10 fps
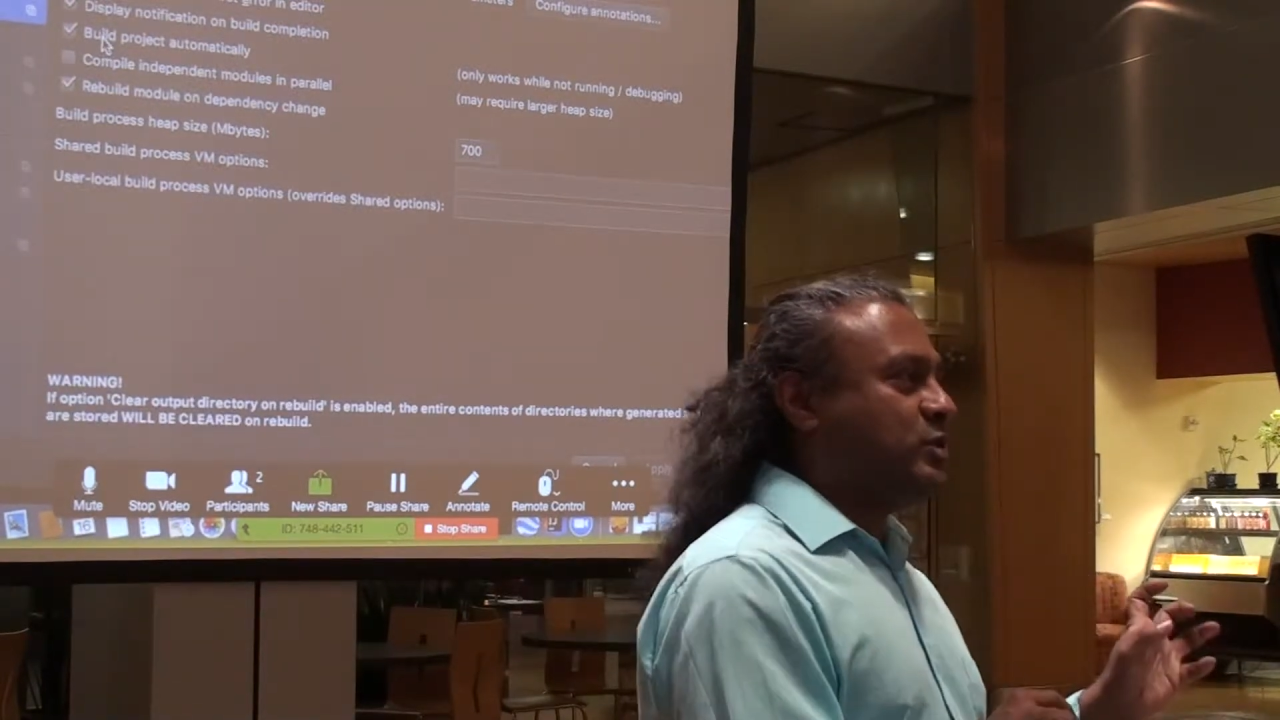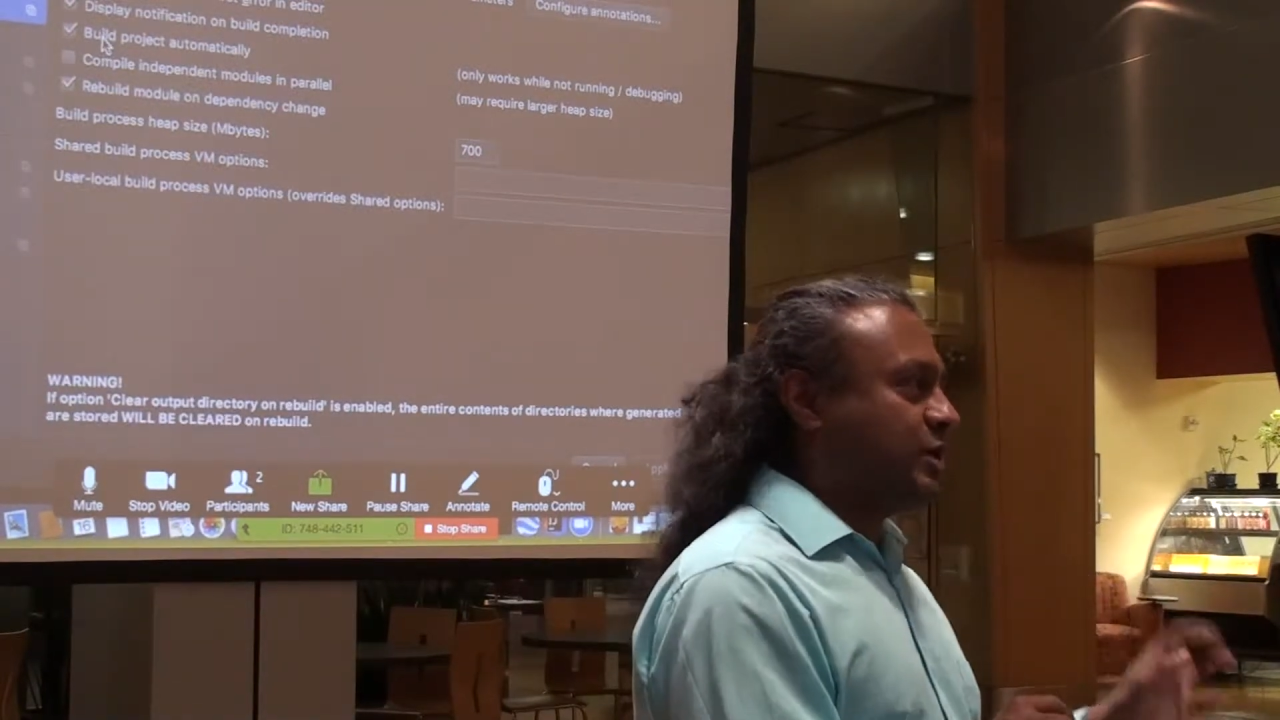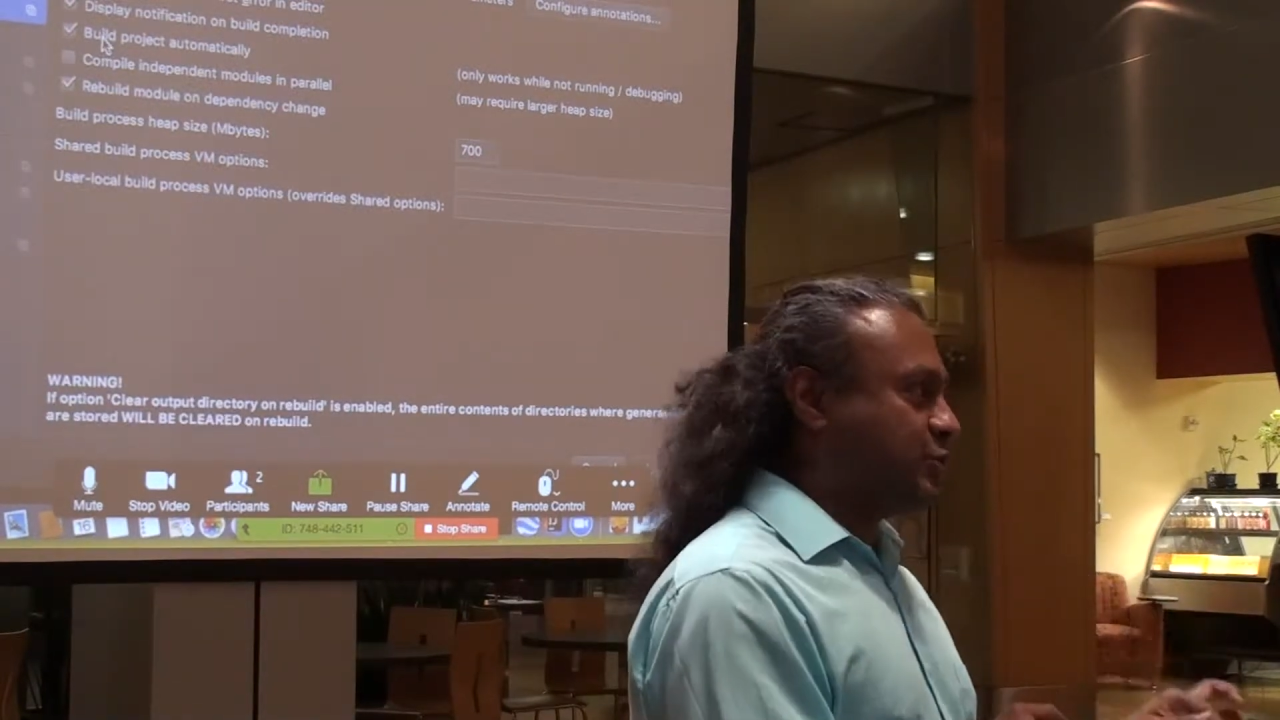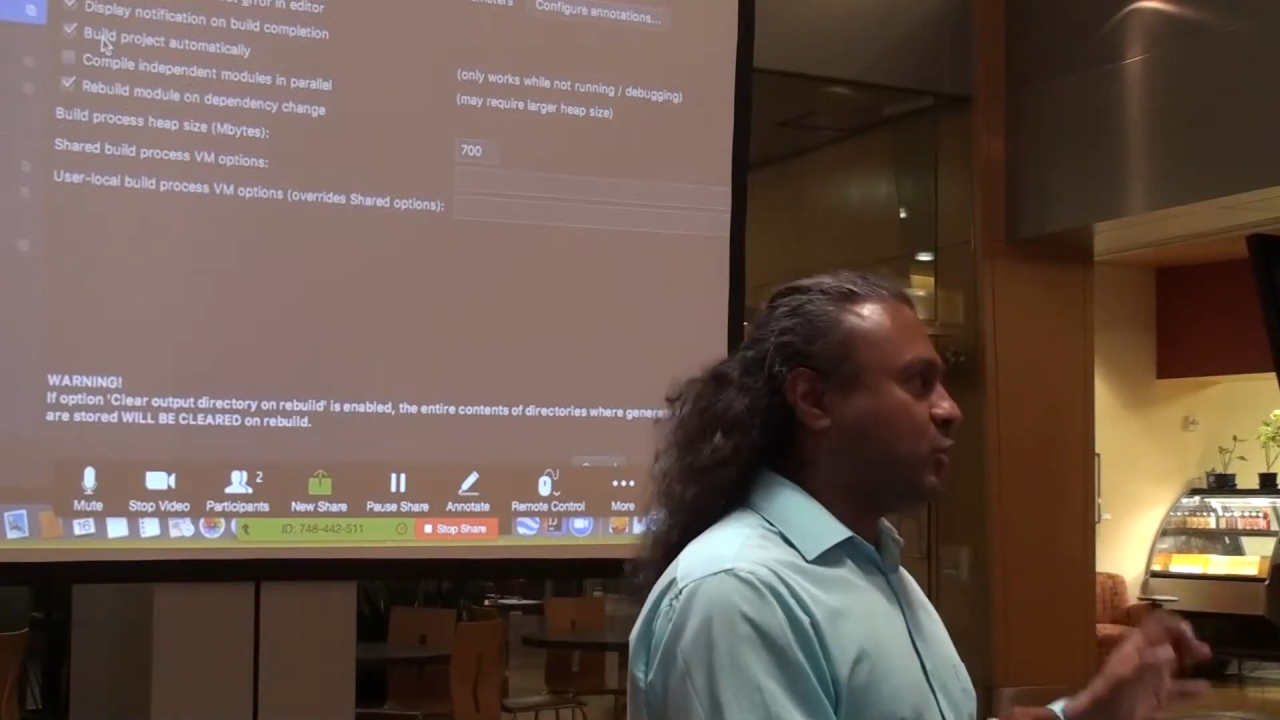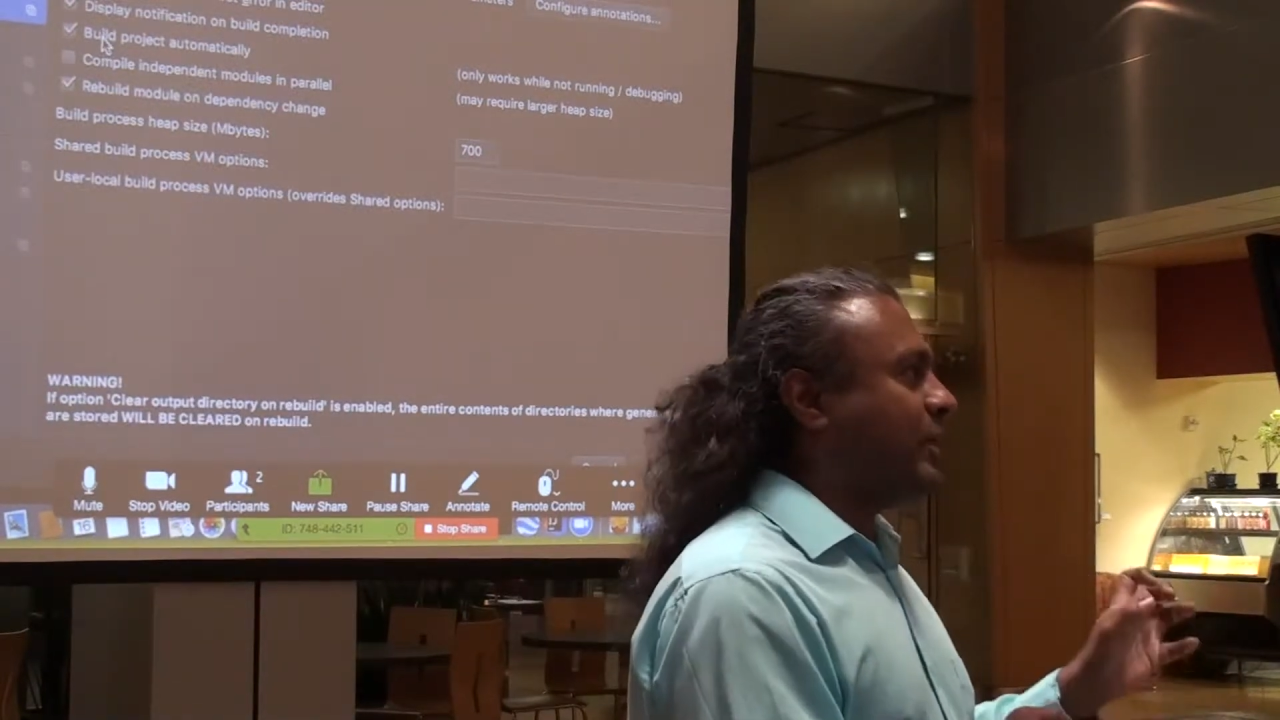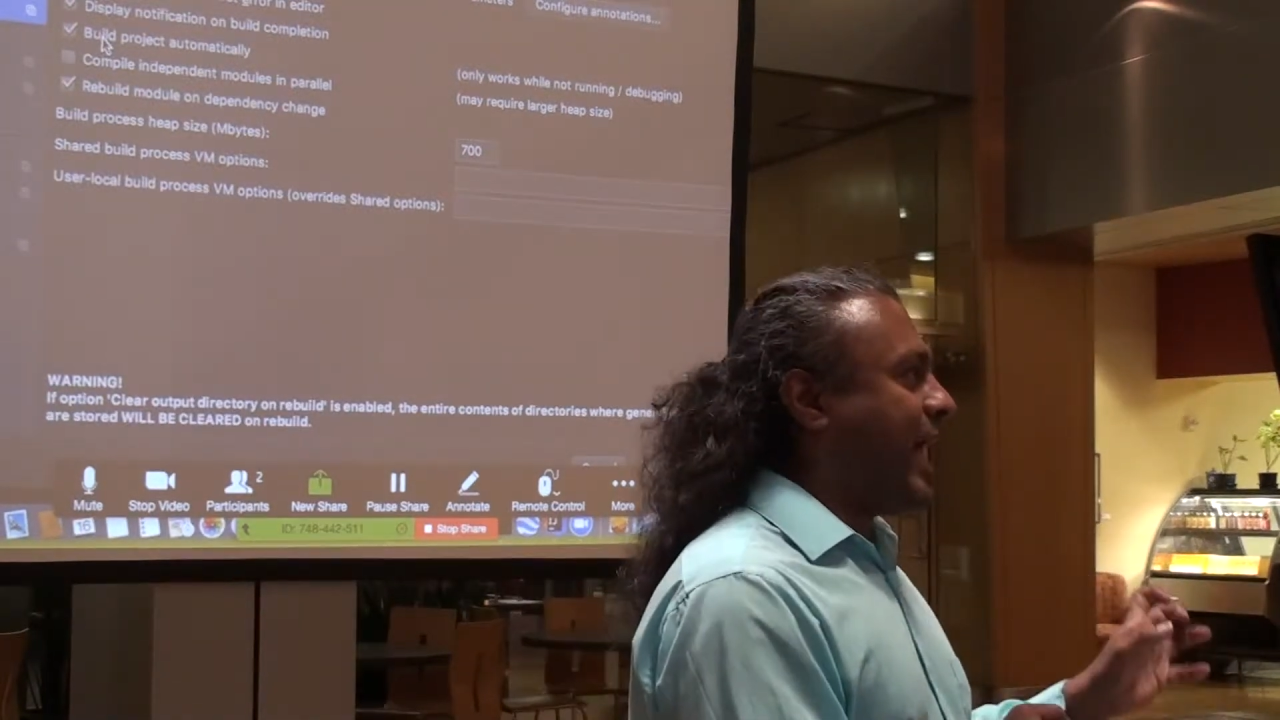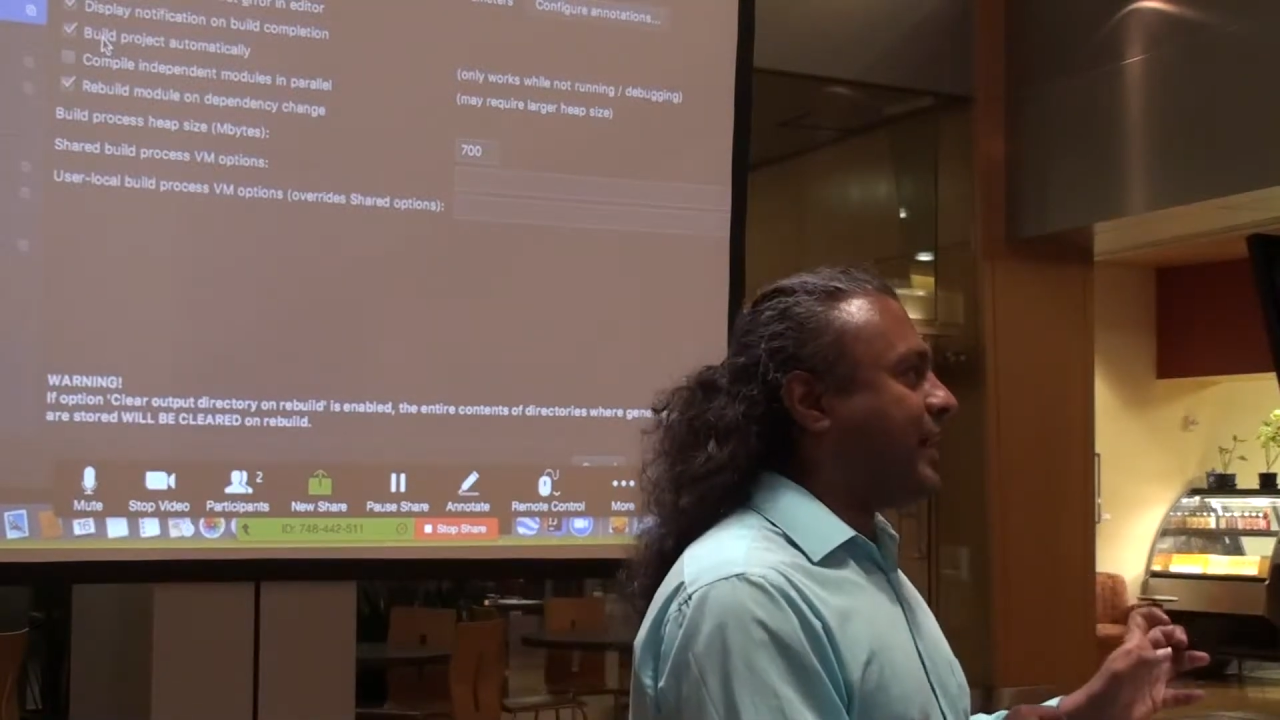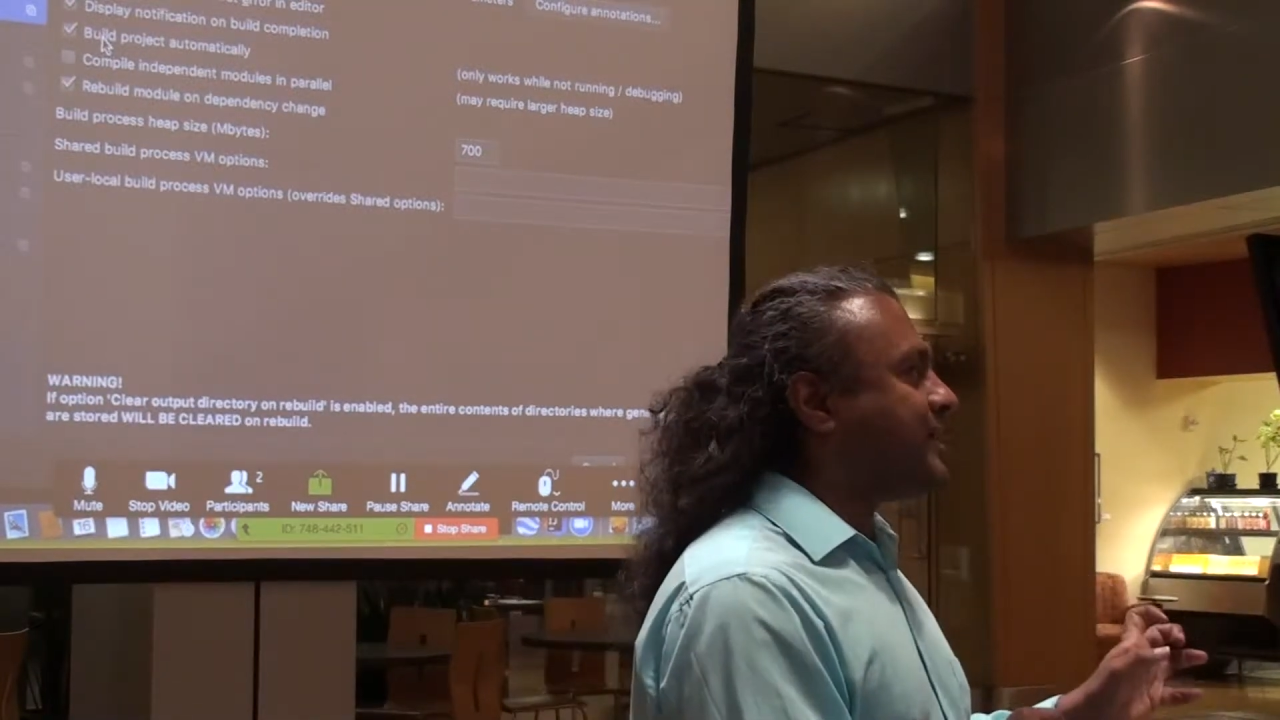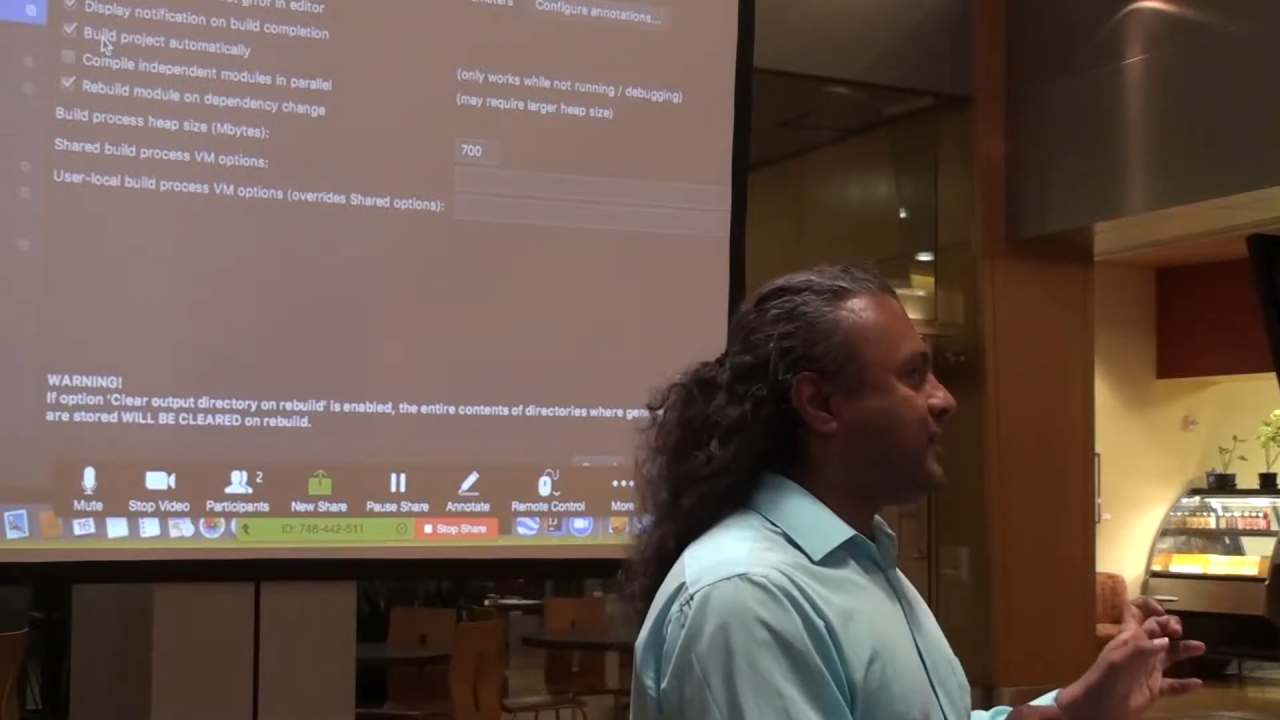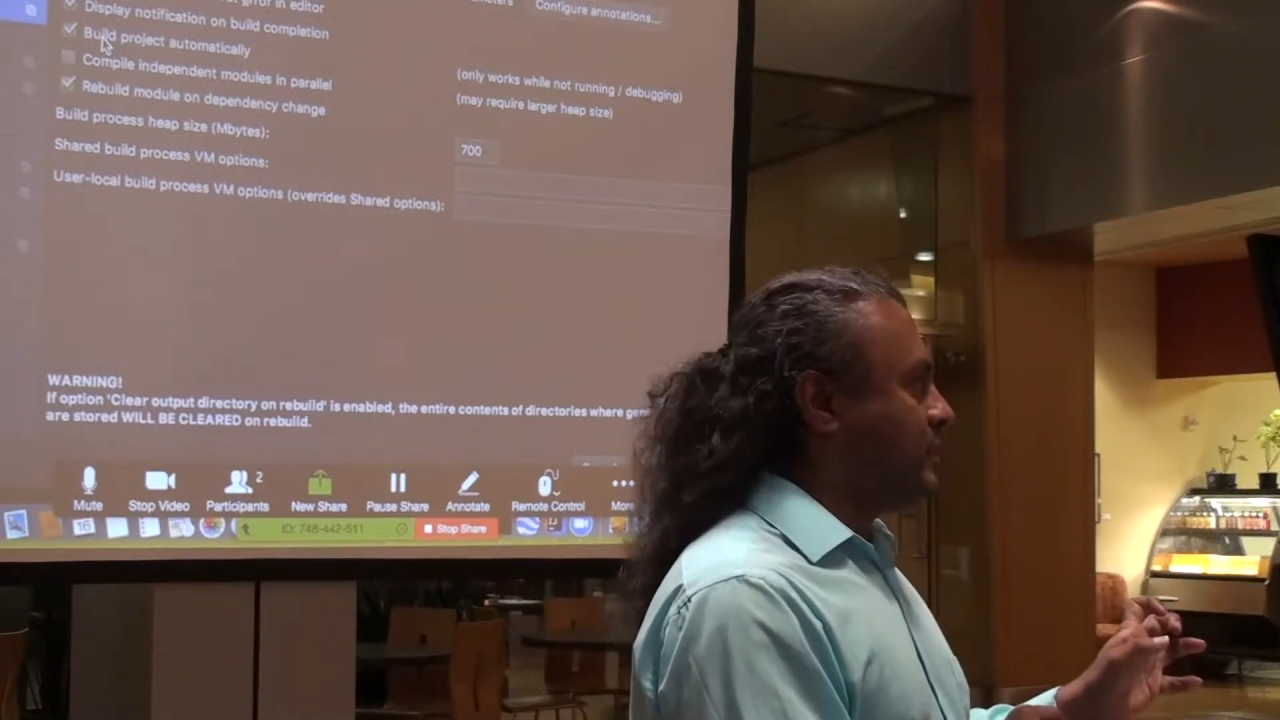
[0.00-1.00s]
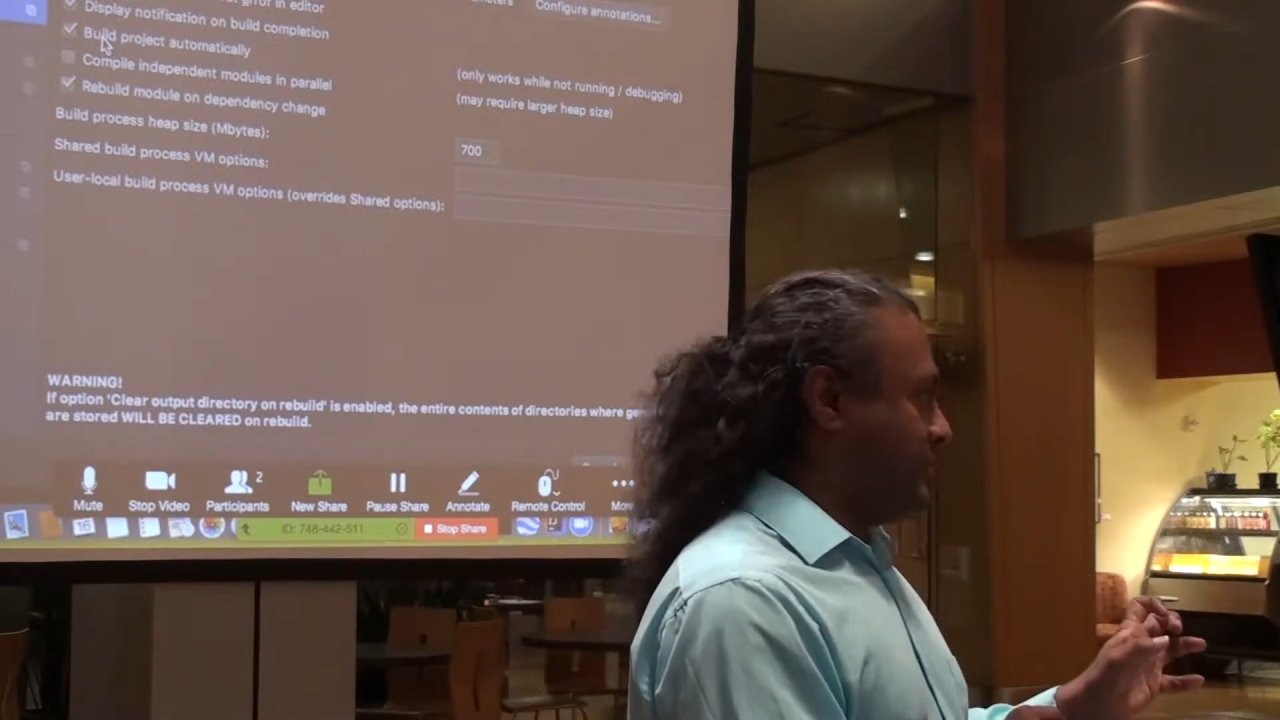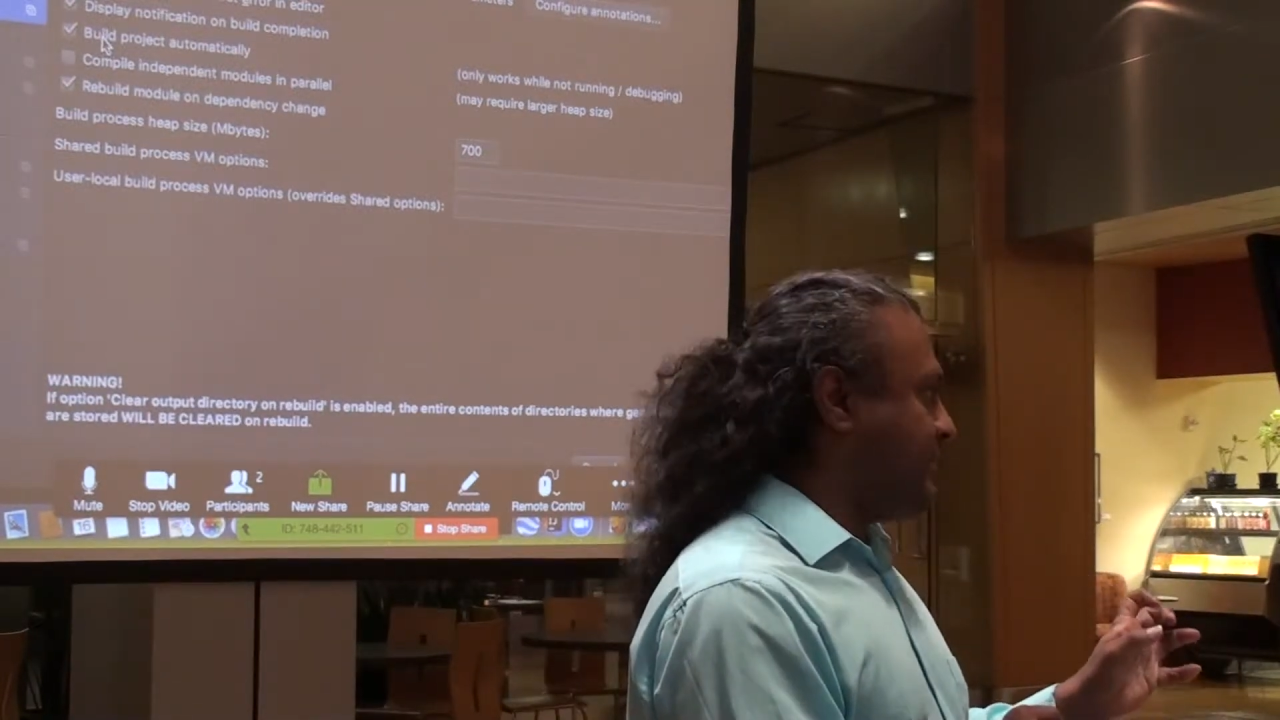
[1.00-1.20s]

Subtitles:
Control S